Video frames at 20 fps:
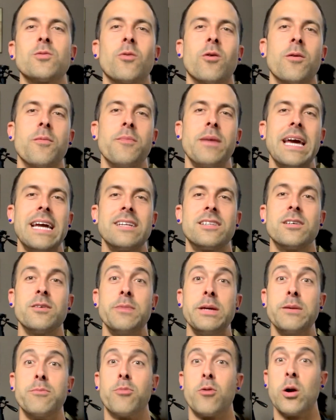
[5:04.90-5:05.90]
were made to
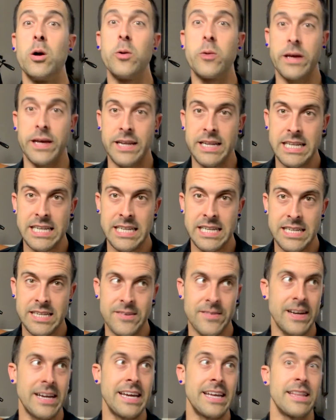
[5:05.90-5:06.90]
be broken,
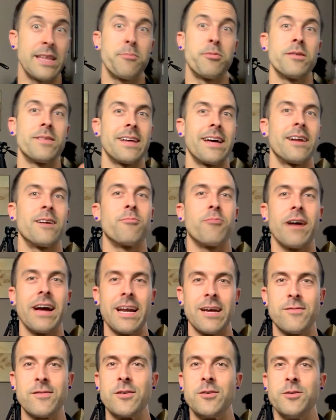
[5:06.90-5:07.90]
right? And they put that up right
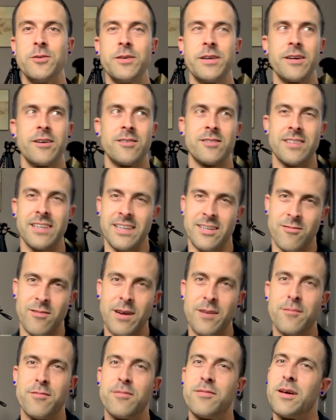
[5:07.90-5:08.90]
after New Year's, like
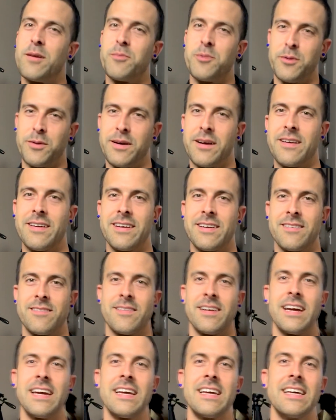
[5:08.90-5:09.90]
around February,
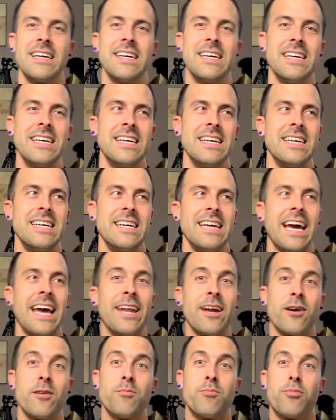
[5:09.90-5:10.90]
right? And
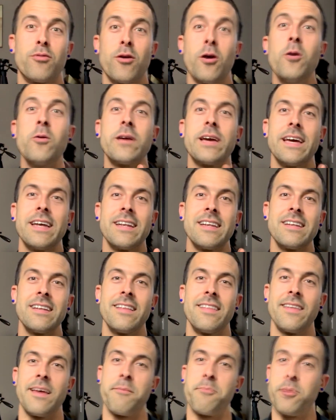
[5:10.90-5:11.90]
on broken,
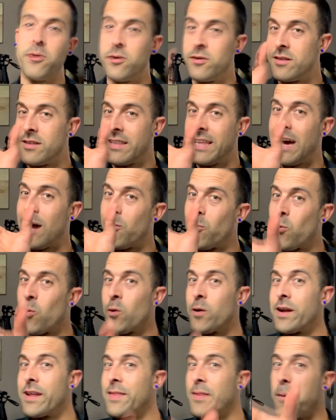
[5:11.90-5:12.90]
they put that
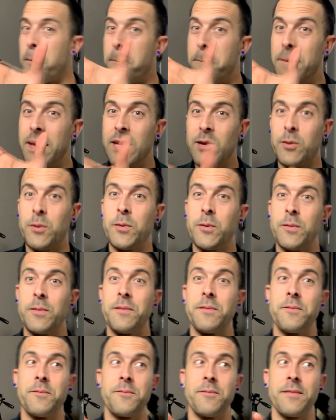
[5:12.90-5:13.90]
word in the middle,
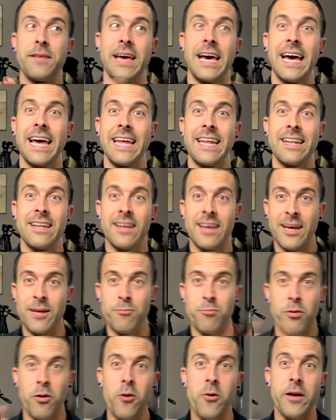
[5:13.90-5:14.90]
and
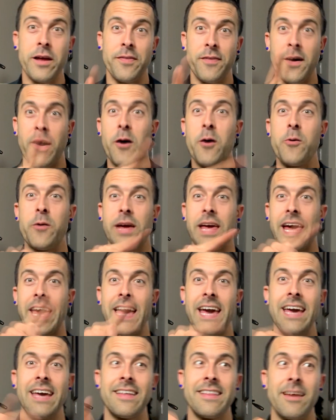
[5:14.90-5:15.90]
broken, the
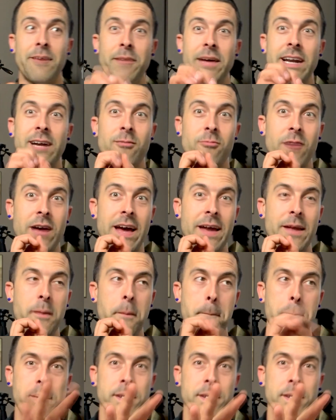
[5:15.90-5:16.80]
okay, they made it red.